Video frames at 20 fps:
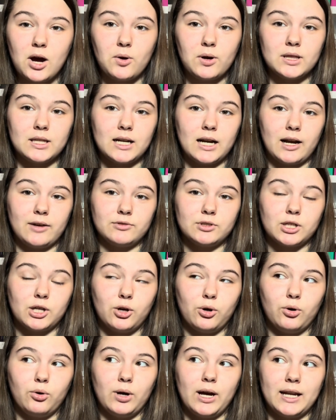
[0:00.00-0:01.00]
and then I have to
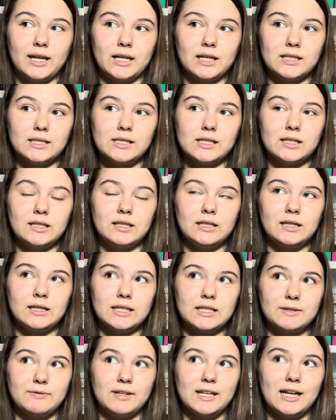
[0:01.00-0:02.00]
go edit
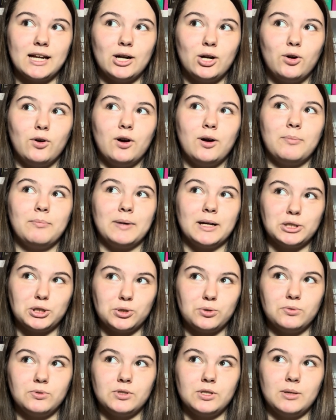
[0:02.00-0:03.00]
this video, my
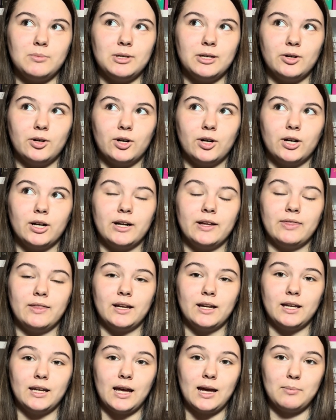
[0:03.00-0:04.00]
June TBR, and
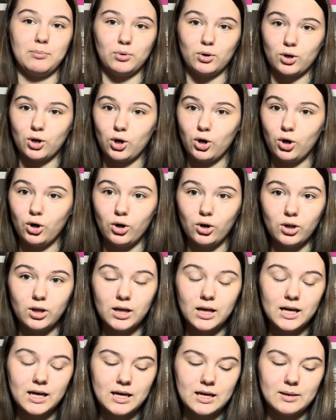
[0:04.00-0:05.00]
then a book haul
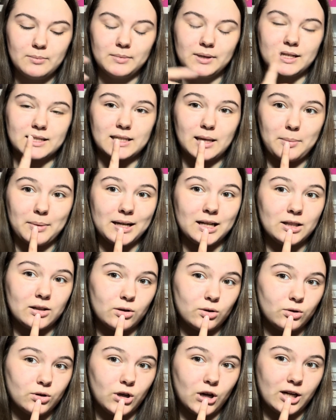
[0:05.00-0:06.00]
because I've been a
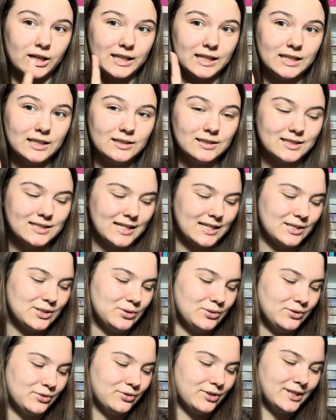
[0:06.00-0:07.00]
little naughty. Stay
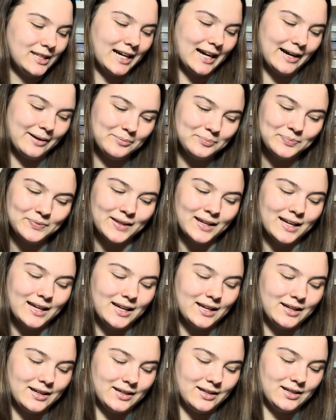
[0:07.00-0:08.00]
tuned for that.
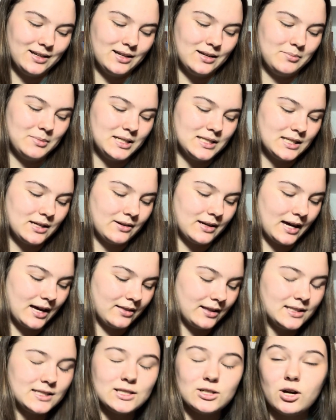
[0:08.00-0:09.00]
So yeah,
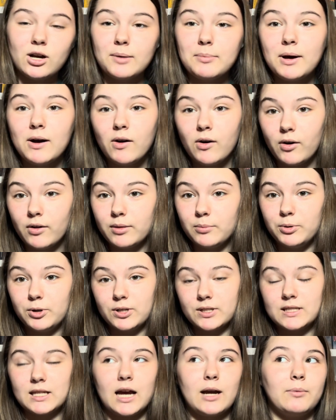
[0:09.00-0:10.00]
let's talk about all the
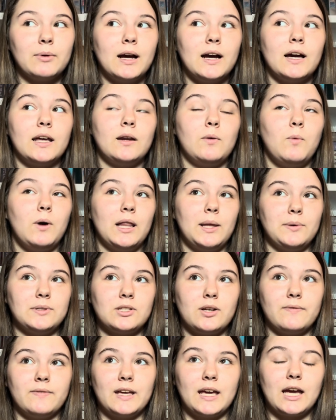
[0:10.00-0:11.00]
books I read while I was
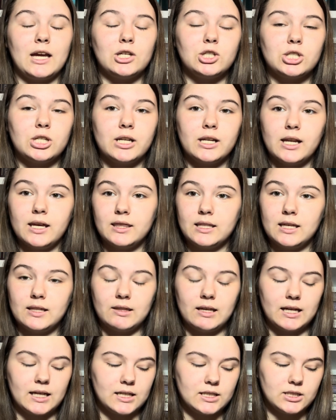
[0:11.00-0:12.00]
on vacation and then,
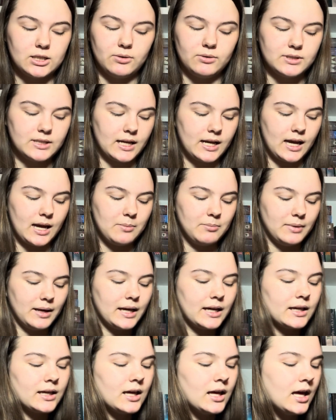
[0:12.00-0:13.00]
like, as soon as I came
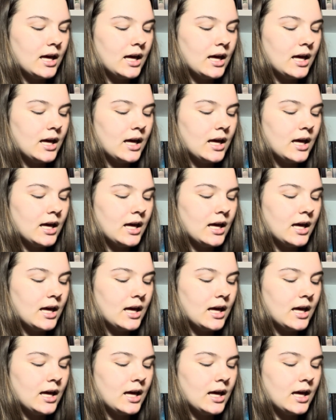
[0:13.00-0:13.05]
back.